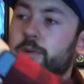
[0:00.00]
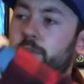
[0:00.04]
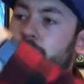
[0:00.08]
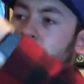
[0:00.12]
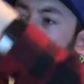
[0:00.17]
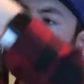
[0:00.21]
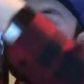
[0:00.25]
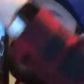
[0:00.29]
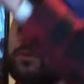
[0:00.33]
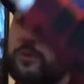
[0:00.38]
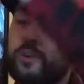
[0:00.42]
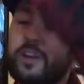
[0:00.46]

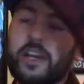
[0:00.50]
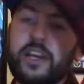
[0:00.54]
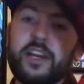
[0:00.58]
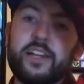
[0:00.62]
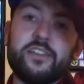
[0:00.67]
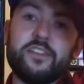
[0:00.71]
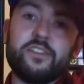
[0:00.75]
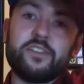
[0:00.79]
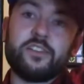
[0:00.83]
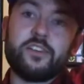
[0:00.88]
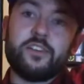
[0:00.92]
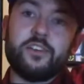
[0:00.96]
Cloak
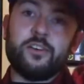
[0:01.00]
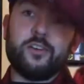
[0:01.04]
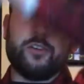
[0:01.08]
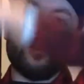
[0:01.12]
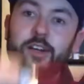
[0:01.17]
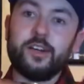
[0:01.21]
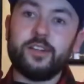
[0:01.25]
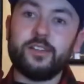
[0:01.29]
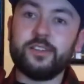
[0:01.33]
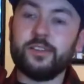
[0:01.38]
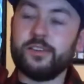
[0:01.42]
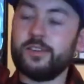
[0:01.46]
brand, so
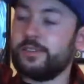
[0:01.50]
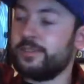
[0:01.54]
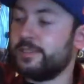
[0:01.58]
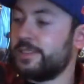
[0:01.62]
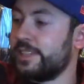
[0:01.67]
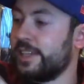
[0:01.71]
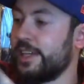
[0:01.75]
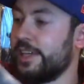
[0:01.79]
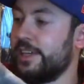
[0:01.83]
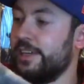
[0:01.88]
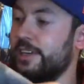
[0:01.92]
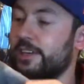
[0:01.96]
I, I was
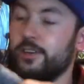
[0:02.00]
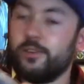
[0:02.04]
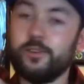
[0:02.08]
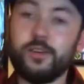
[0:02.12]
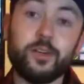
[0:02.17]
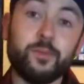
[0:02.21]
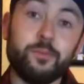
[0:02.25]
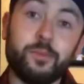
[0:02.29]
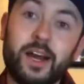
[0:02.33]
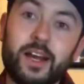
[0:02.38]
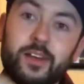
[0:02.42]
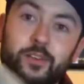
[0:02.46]
like, you know
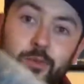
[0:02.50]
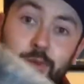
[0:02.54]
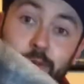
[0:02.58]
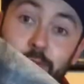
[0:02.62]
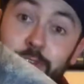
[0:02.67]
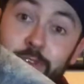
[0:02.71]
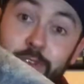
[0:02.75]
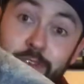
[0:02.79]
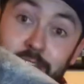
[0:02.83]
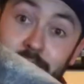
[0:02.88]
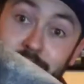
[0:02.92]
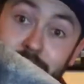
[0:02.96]
what, might as well
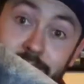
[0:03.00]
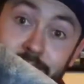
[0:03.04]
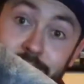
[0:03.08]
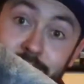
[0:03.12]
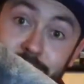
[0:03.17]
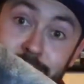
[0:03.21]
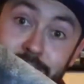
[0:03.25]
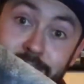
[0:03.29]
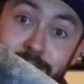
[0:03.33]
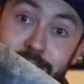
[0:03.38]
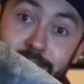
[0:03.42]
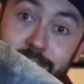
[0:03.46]
just get
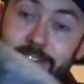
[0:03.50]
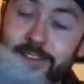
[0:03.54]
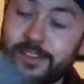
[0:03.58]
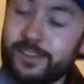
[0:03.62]
this.